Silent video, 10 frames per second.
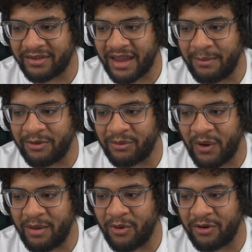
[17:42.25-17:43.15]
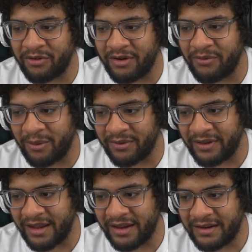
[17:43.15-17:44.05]
This game is way more straightforward
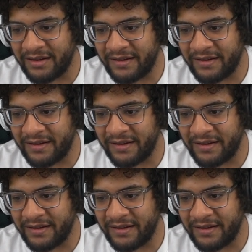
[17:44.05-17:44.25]
than that.